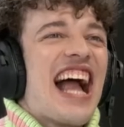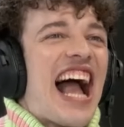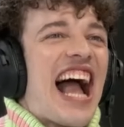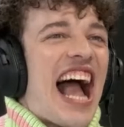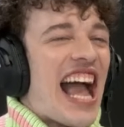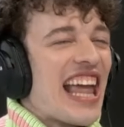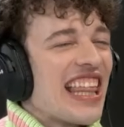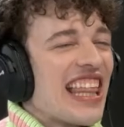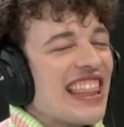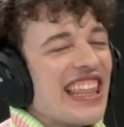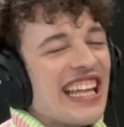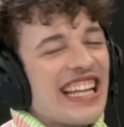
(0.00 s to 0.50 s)

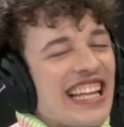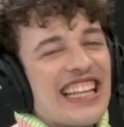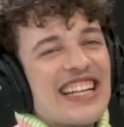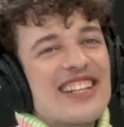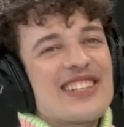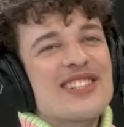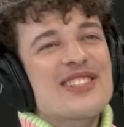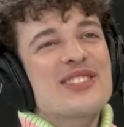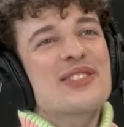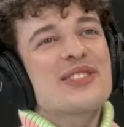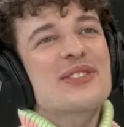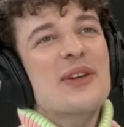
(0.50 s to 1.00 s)
I think
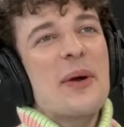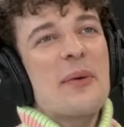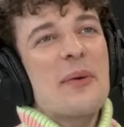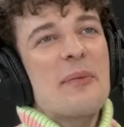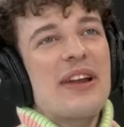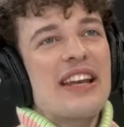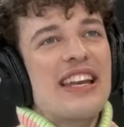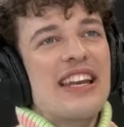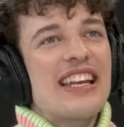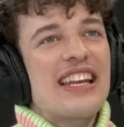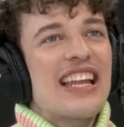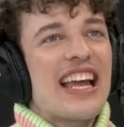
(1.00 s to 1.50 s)
there's so
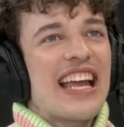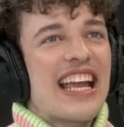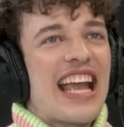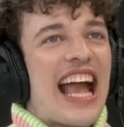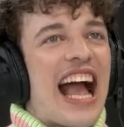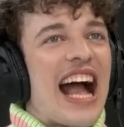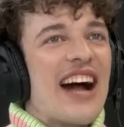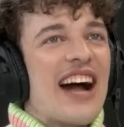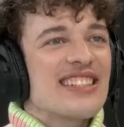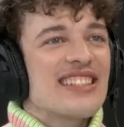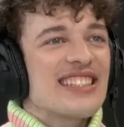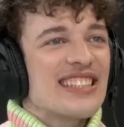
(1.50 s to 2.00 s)
many, like,
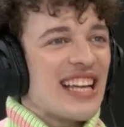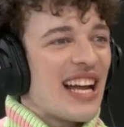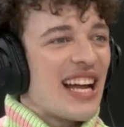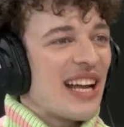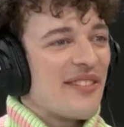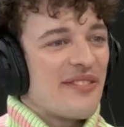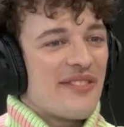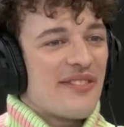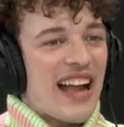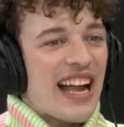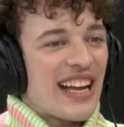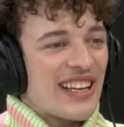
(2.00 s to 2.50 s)
outside
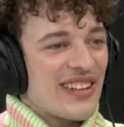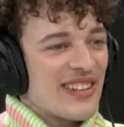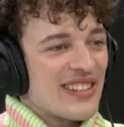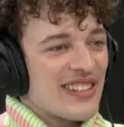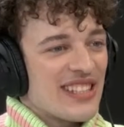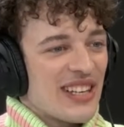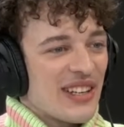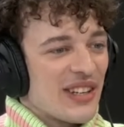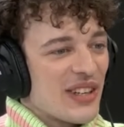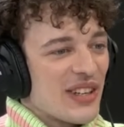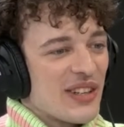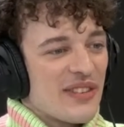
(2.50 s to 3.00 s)
factors
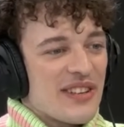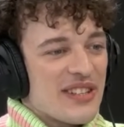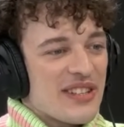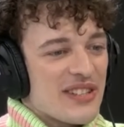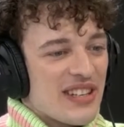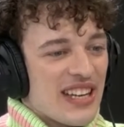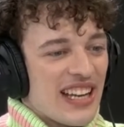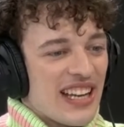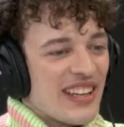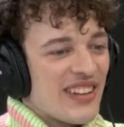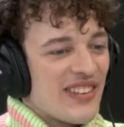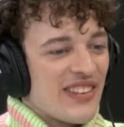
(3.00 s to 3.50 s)
at
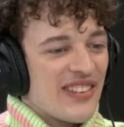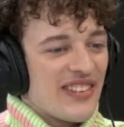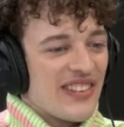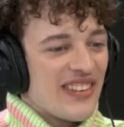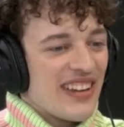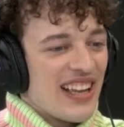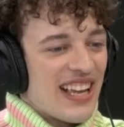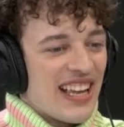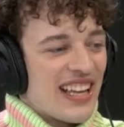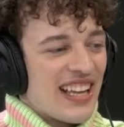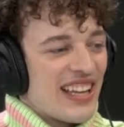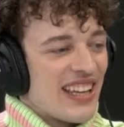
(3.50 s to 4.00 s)
Eurovision that
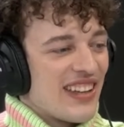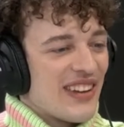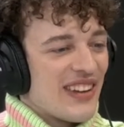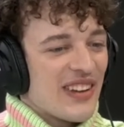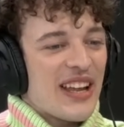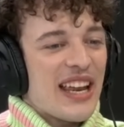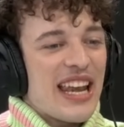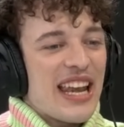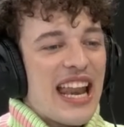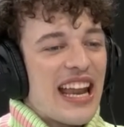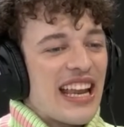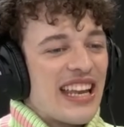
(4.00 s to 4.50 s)

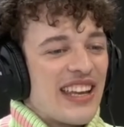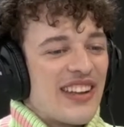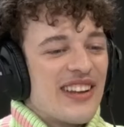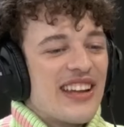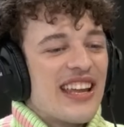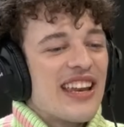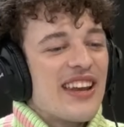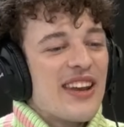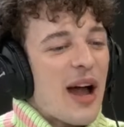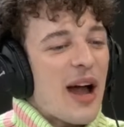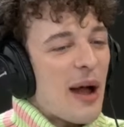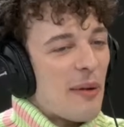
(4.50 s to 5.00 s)
you
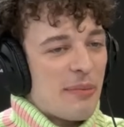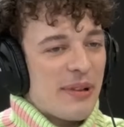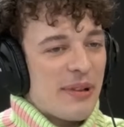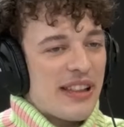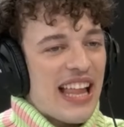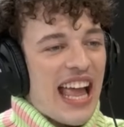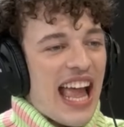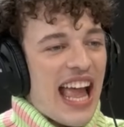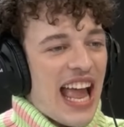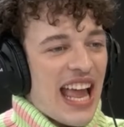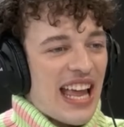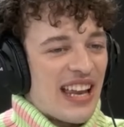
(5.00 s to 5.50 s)
cannot
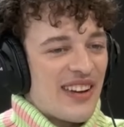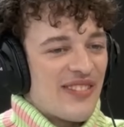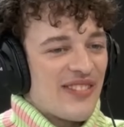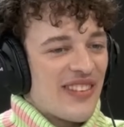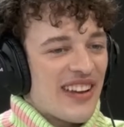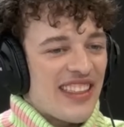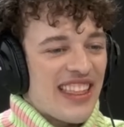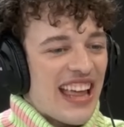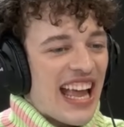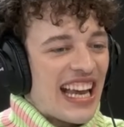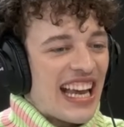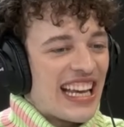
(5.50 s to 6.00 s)
plan
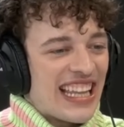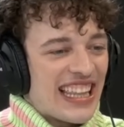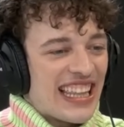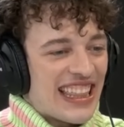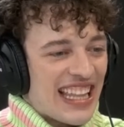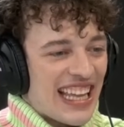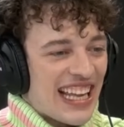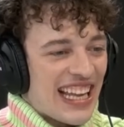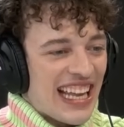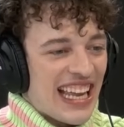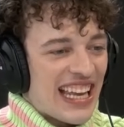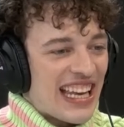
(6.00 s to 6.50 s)
with
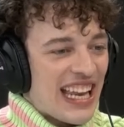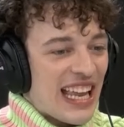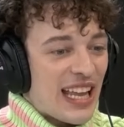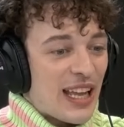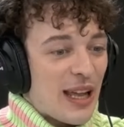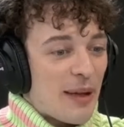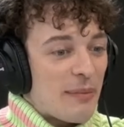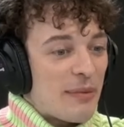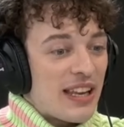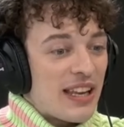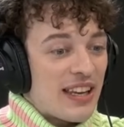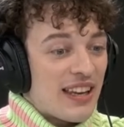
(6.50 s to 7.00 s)
anything. And, like,
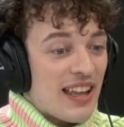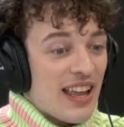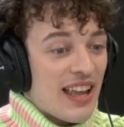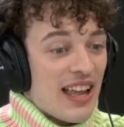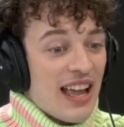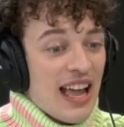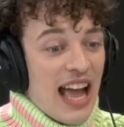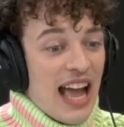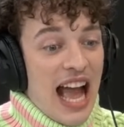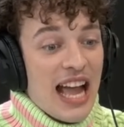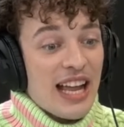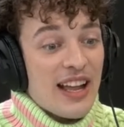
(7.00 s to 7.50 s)
I mean,
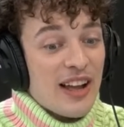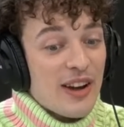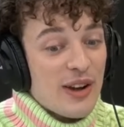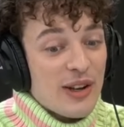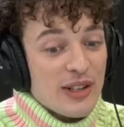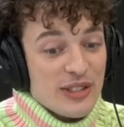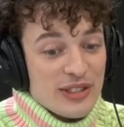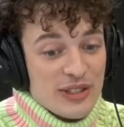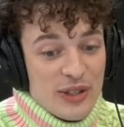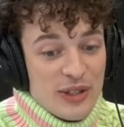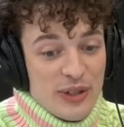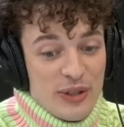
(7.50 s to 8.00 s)
I got
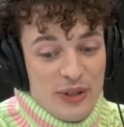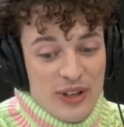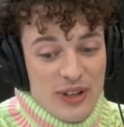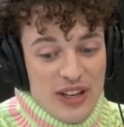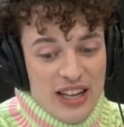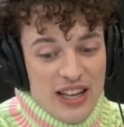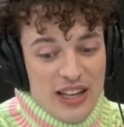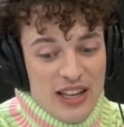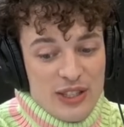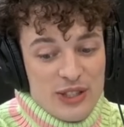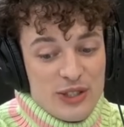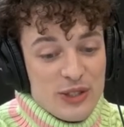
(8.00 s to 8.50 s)
also
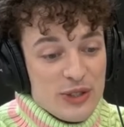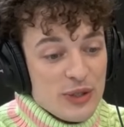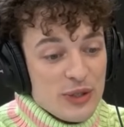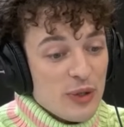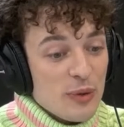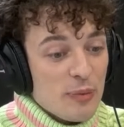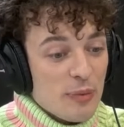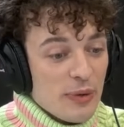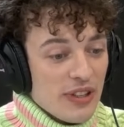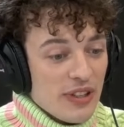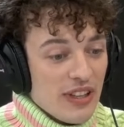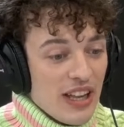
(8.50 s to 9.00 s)

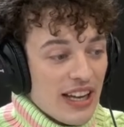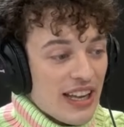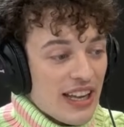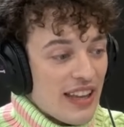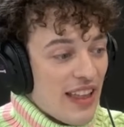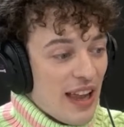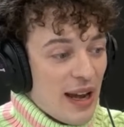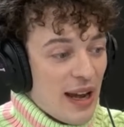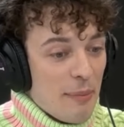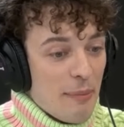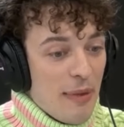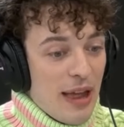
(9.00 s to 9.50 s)
super lucky
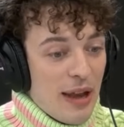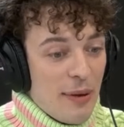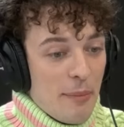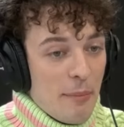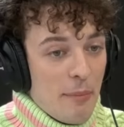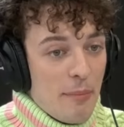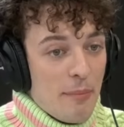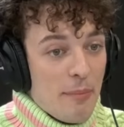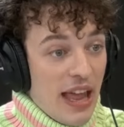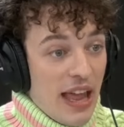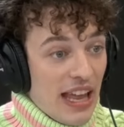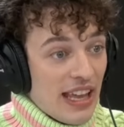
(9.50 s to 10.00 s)
that I met
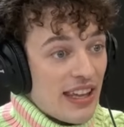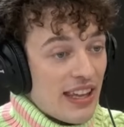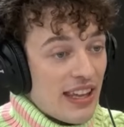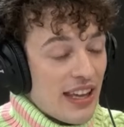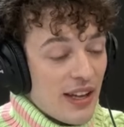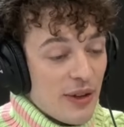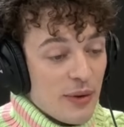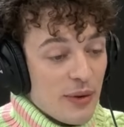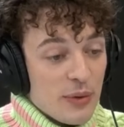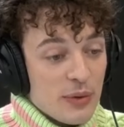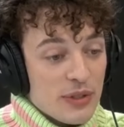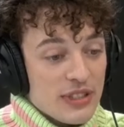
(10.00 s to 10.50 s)

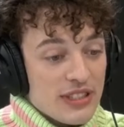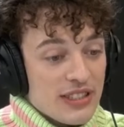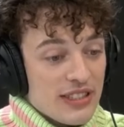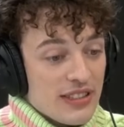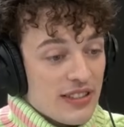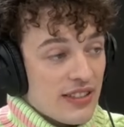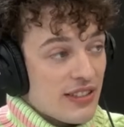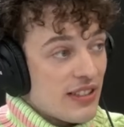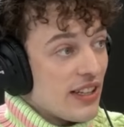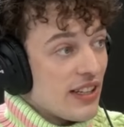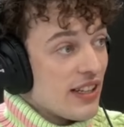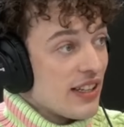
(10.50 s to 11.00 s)
Benke, who's
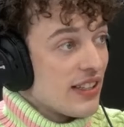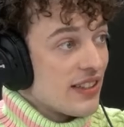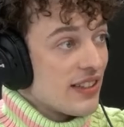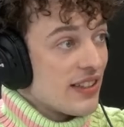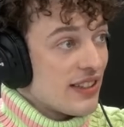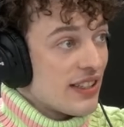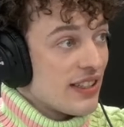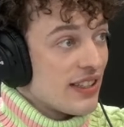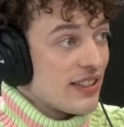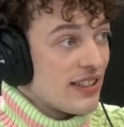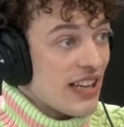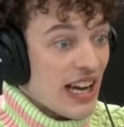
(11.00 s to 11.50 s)
the
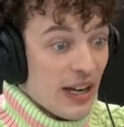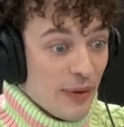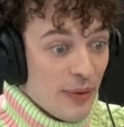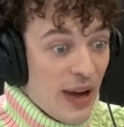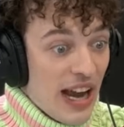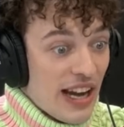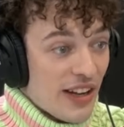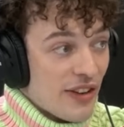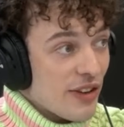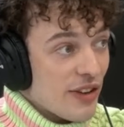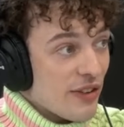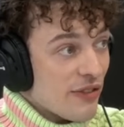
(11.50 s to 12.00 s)

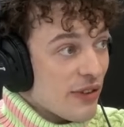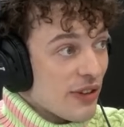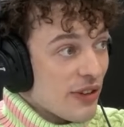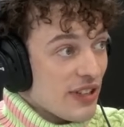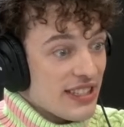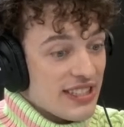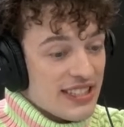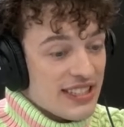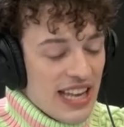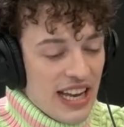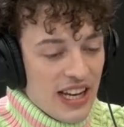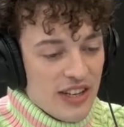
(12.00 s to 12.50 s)
director for the
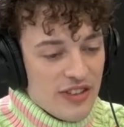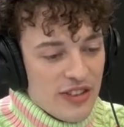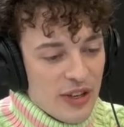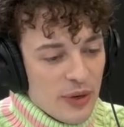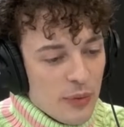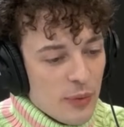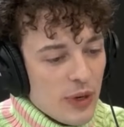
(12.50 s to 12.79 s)
staging.